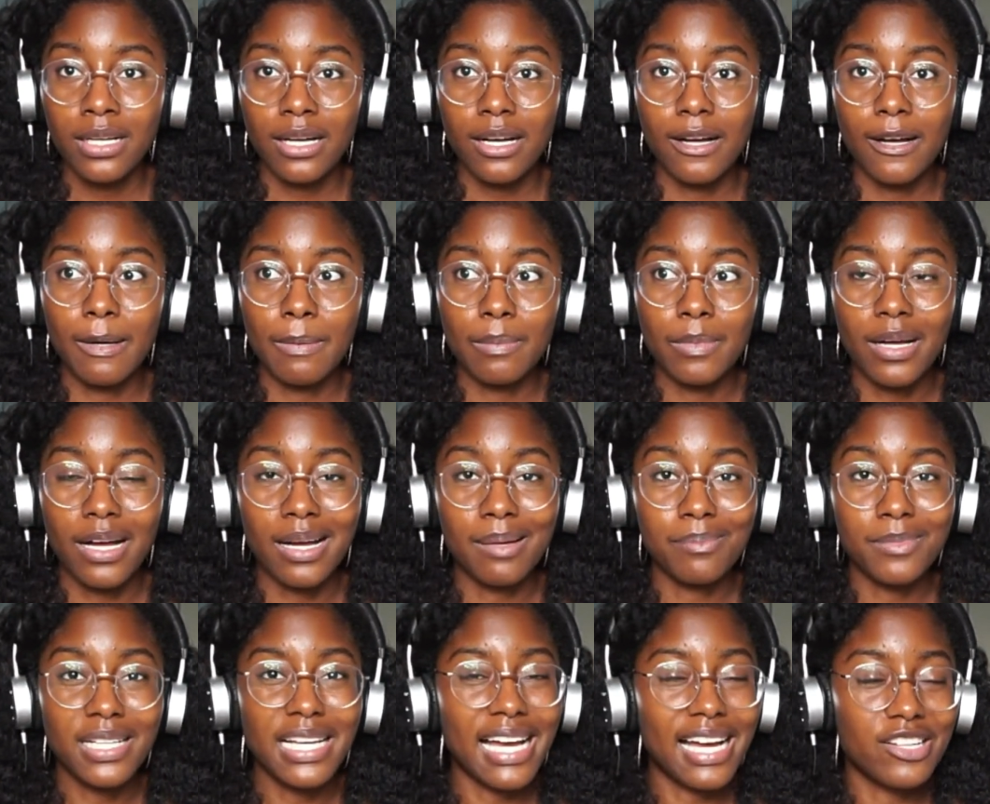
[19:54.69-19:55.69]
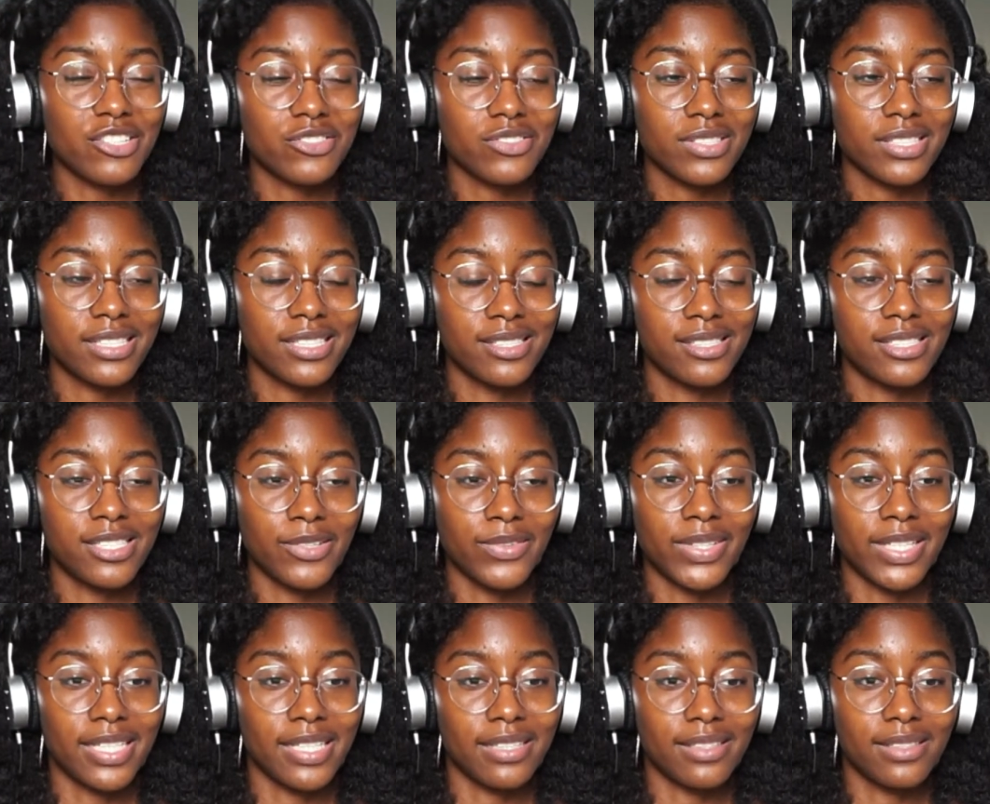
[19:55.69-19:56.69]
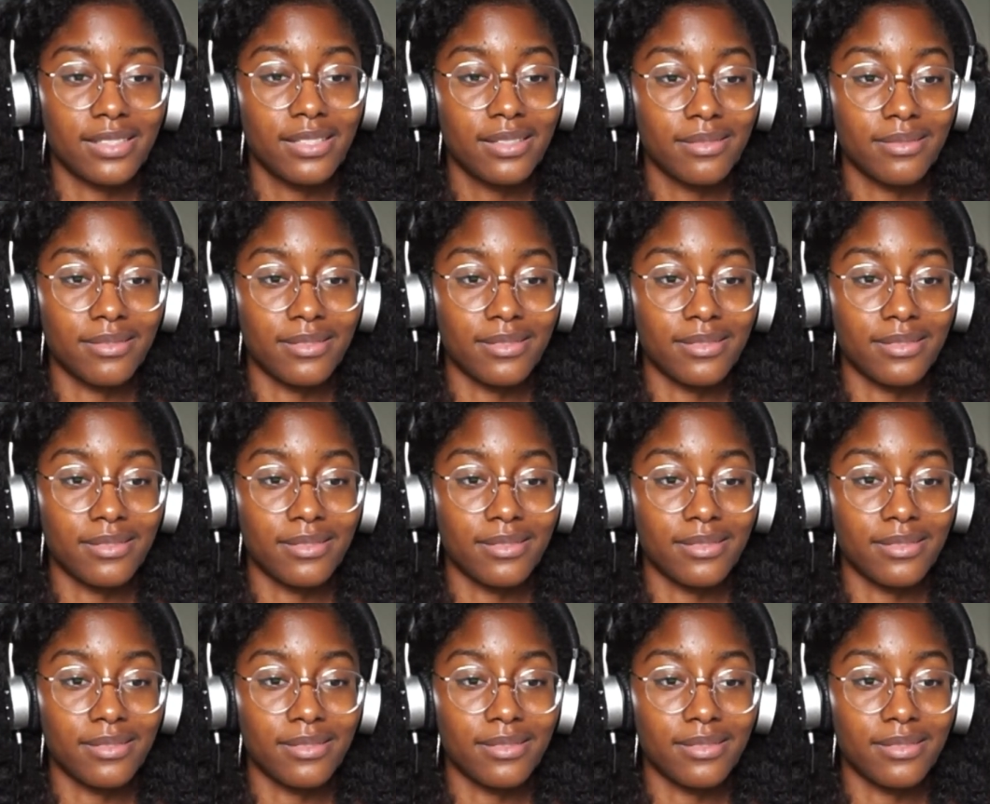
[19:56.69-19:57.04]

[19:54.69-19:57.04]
Um, I'm actually considering